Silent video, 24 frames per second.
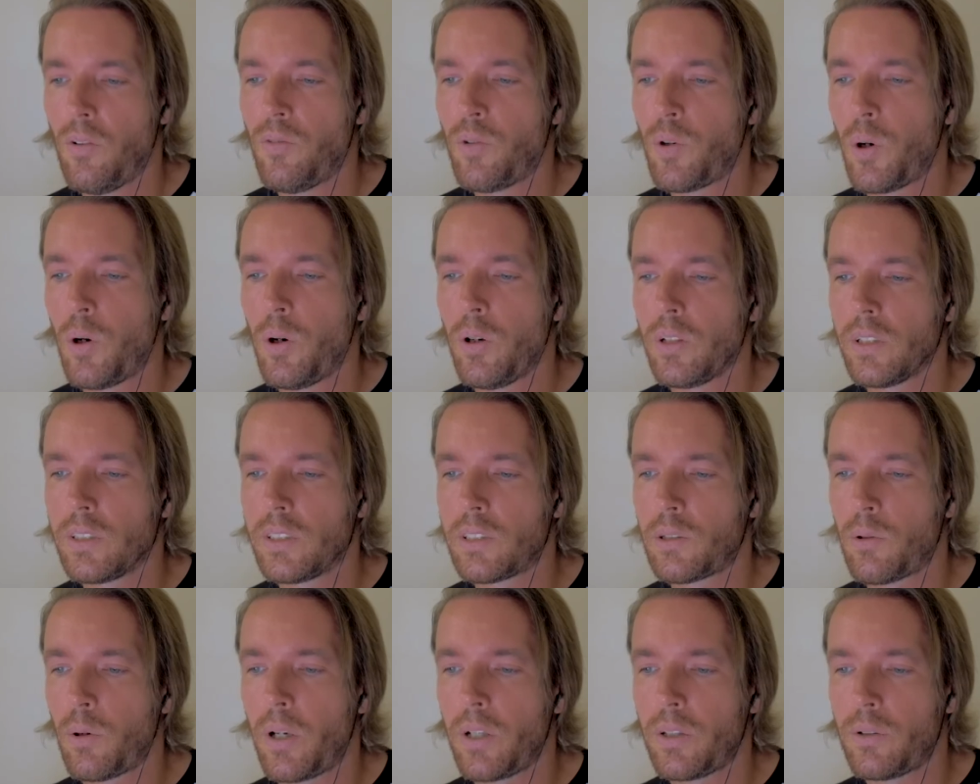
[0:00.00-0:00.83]
Overall,
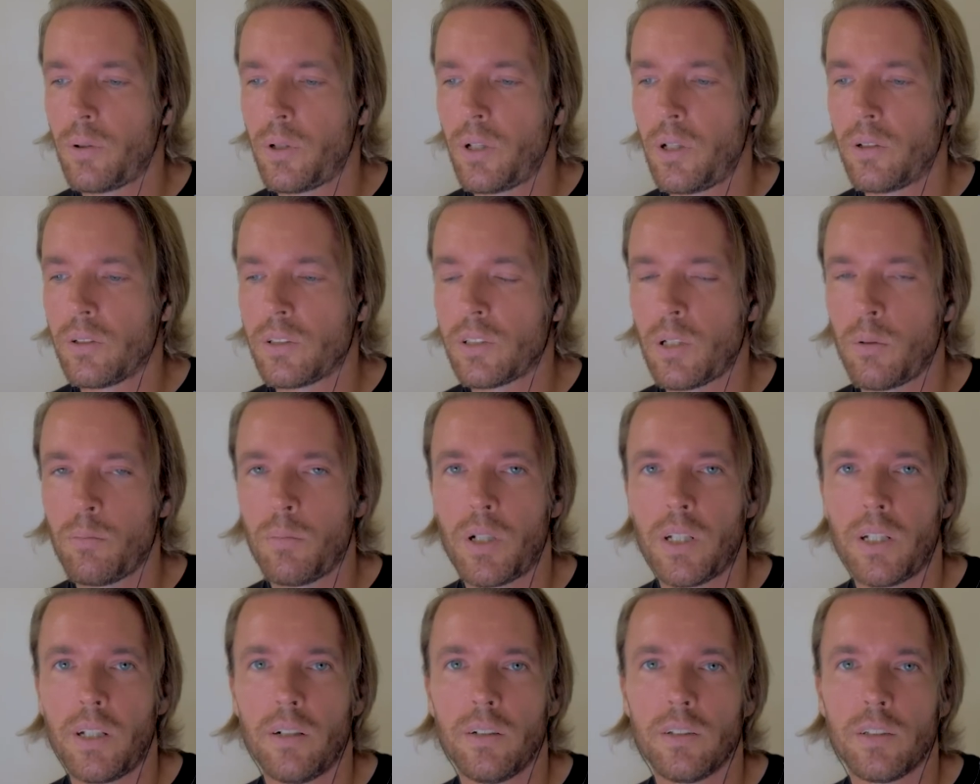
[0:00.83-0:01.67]
it's great to hear
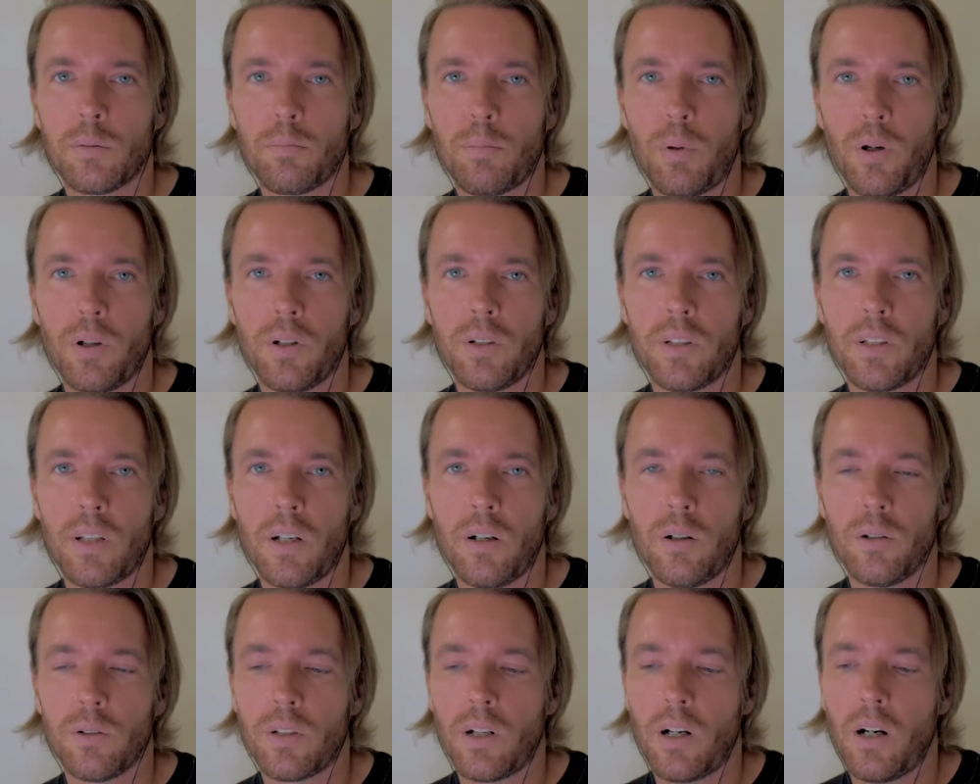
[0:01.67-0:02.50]
somebody else point
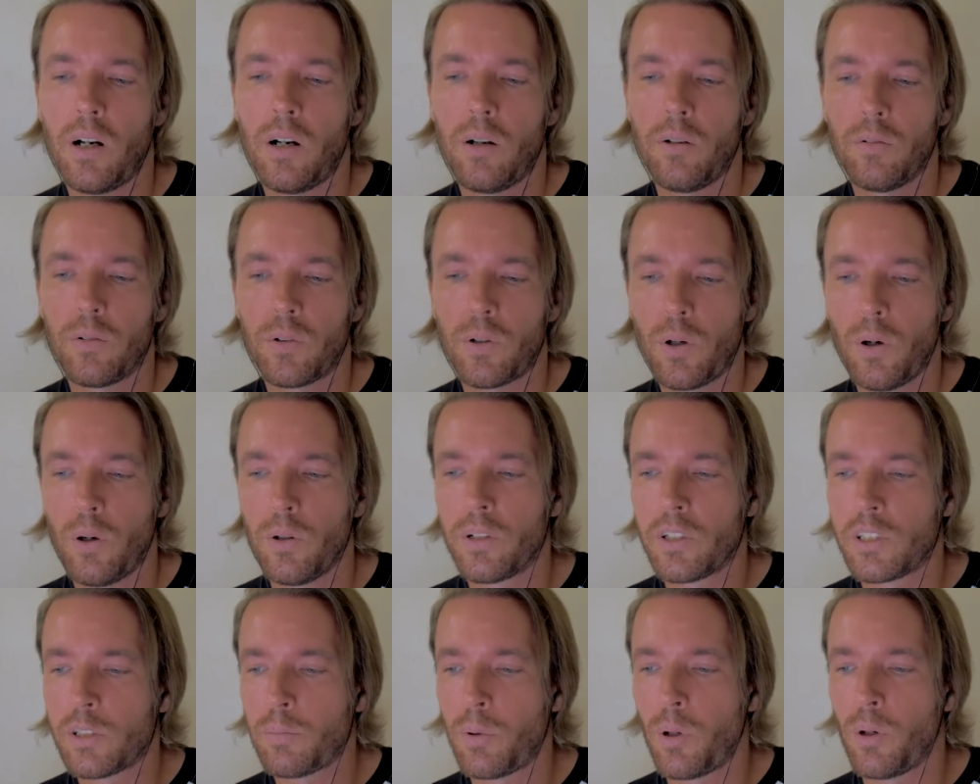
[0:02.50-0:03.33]
out how cold
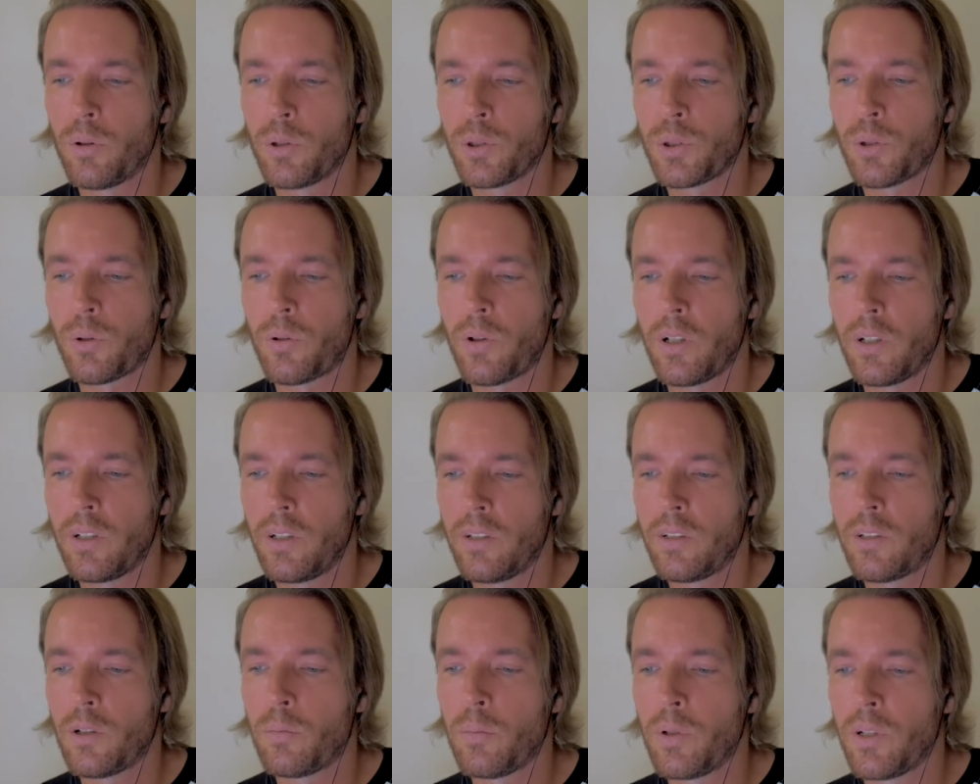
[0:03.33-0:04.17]
exposure and
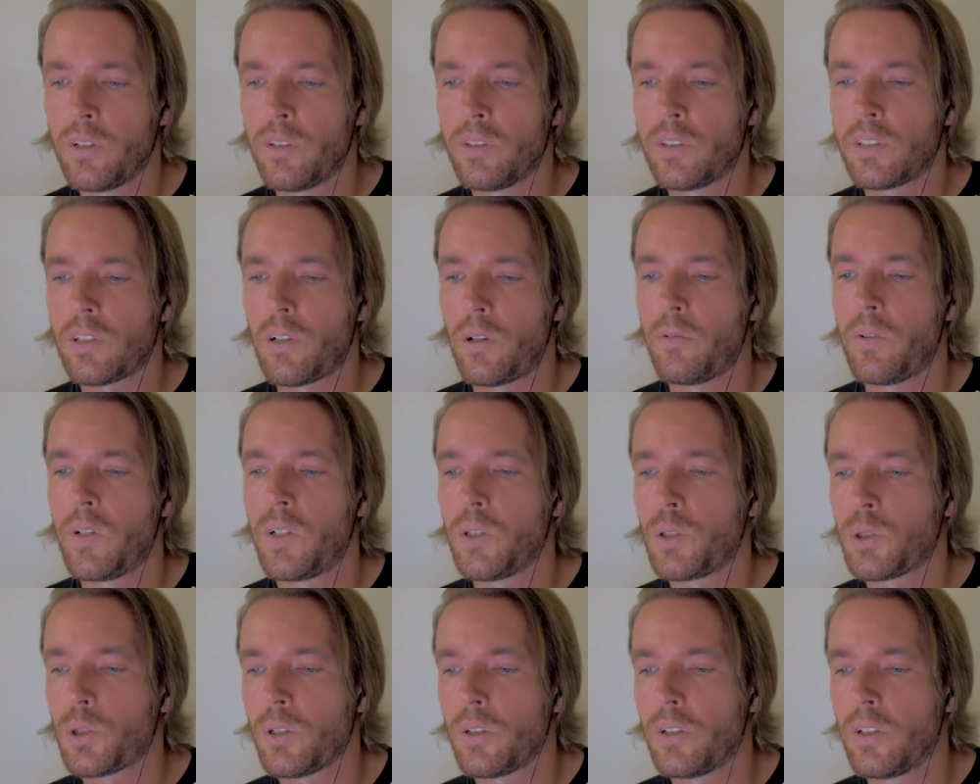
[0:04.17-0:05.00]
intermittent
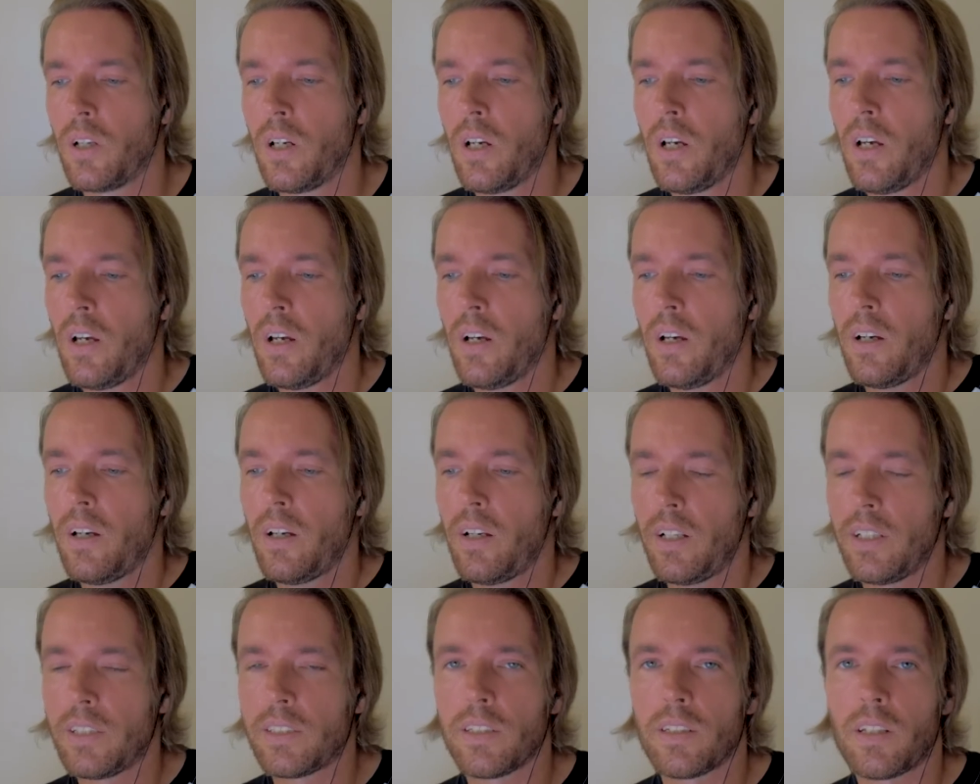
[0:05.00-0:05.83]
starvation
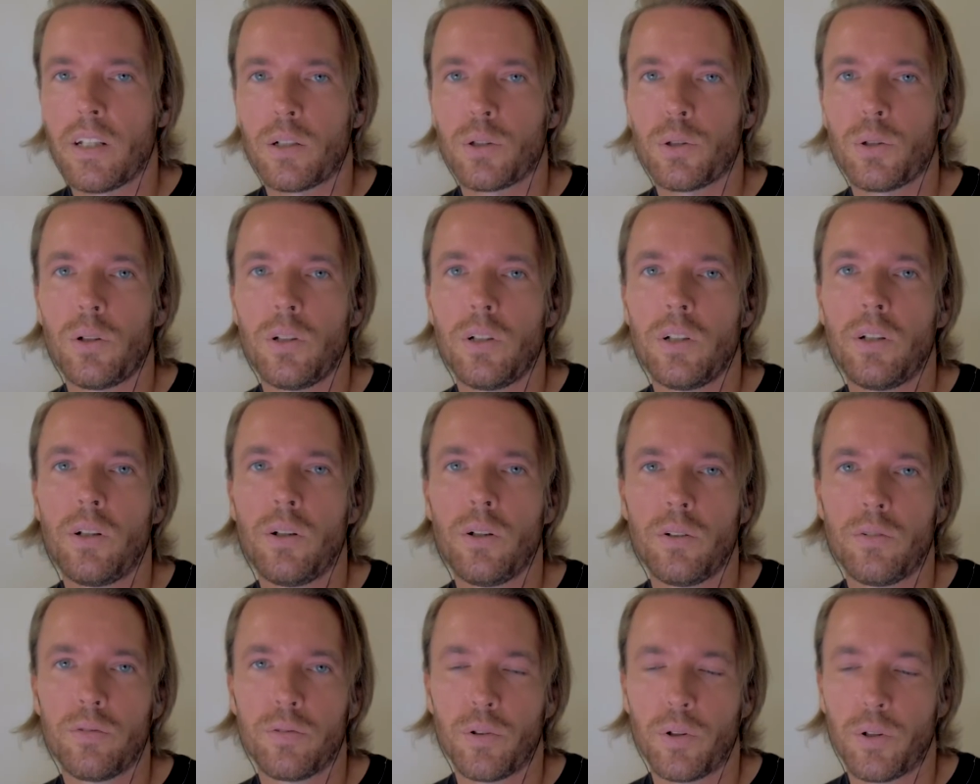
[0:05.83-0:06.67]
isn't actually
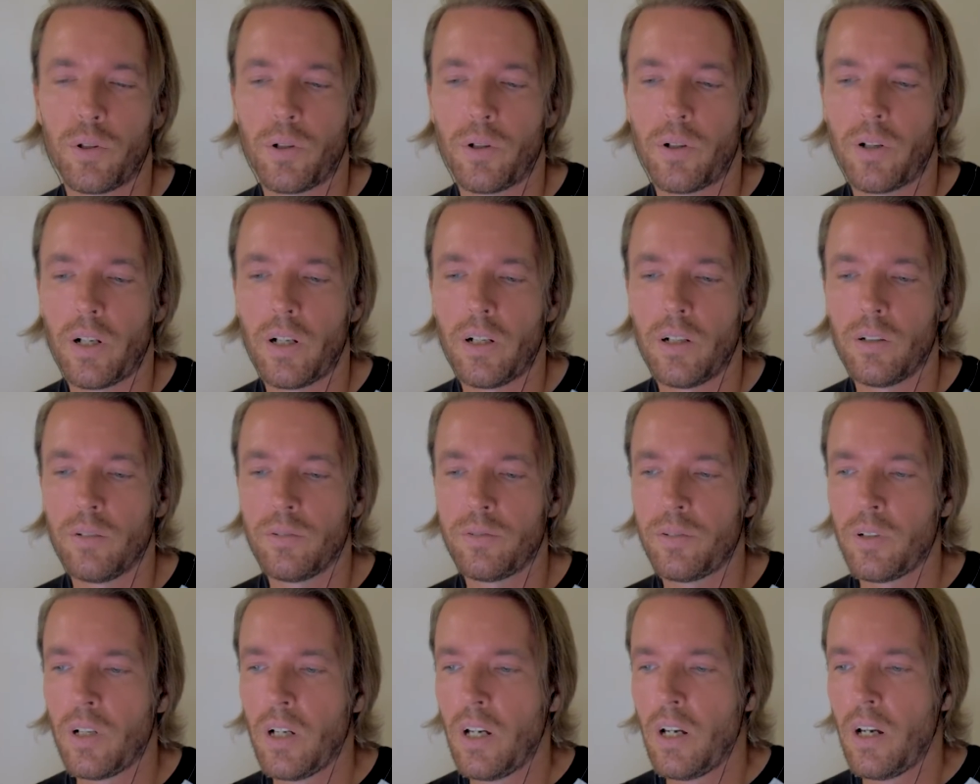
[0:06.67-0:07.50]
good for your
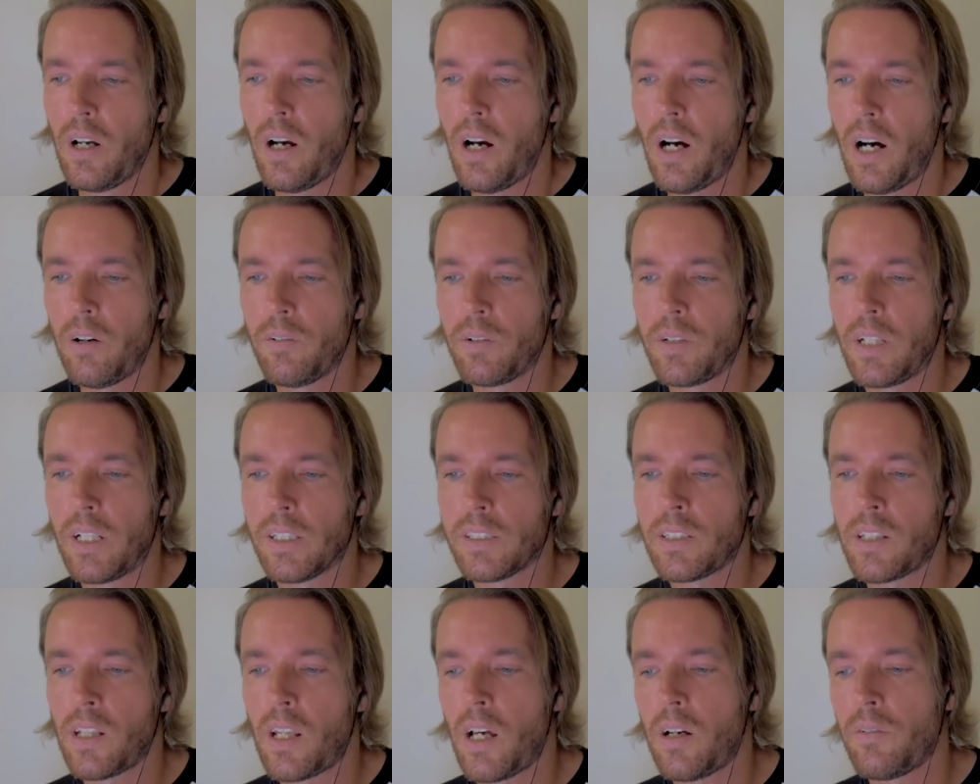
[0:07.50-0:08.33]
health, how it
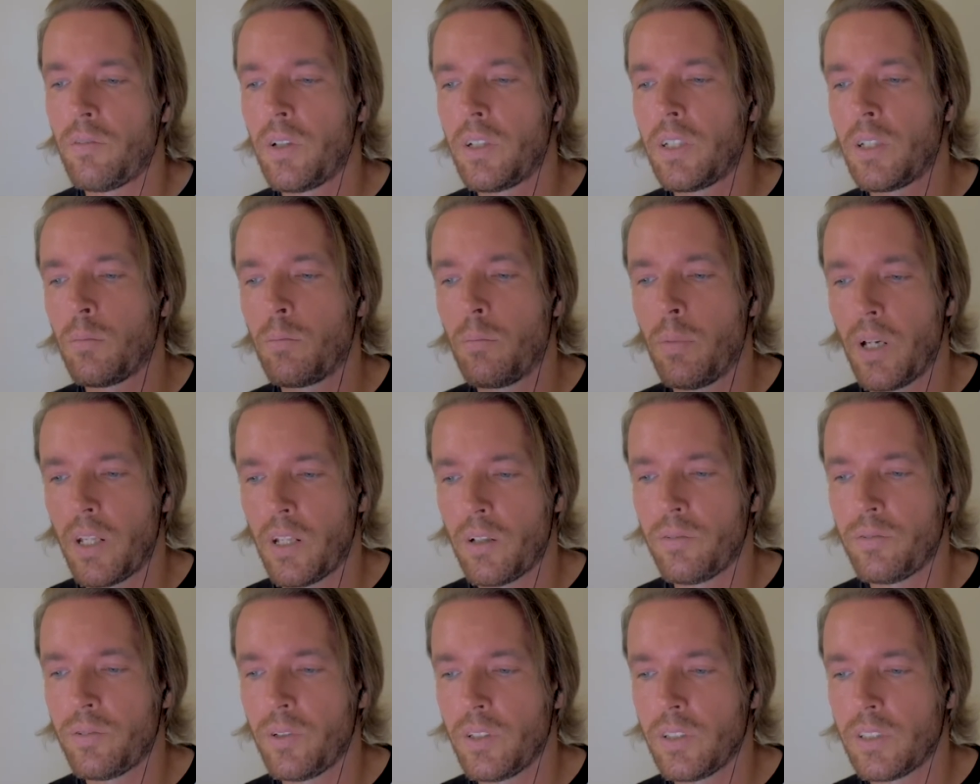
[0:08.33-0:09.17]
doesn't have any
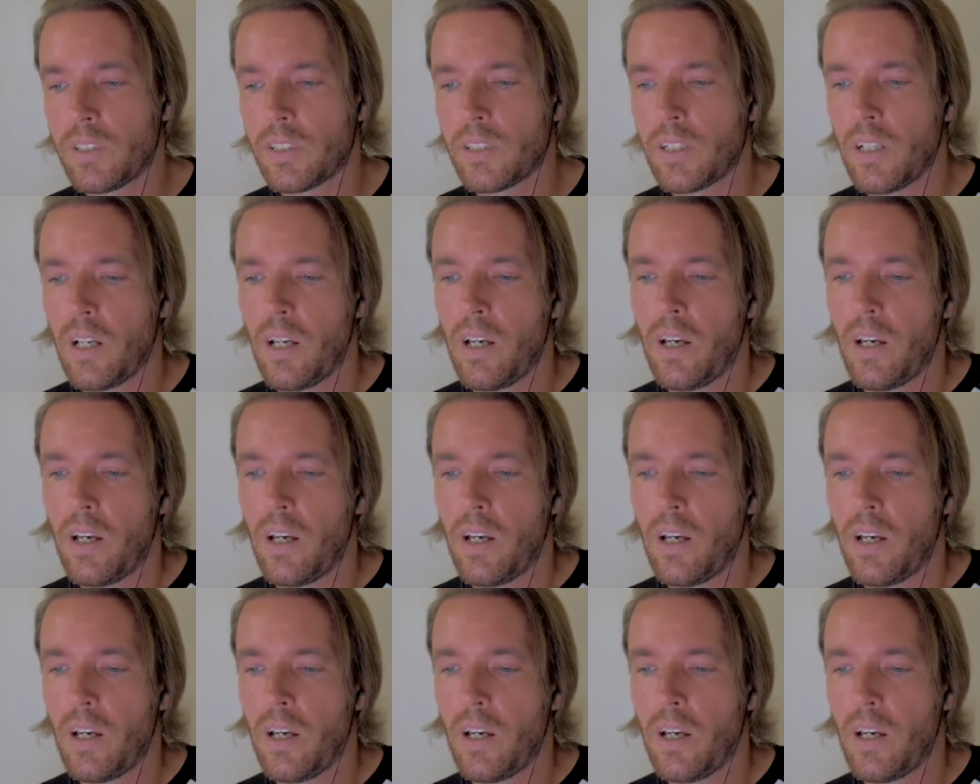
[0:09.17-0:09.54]
benefits,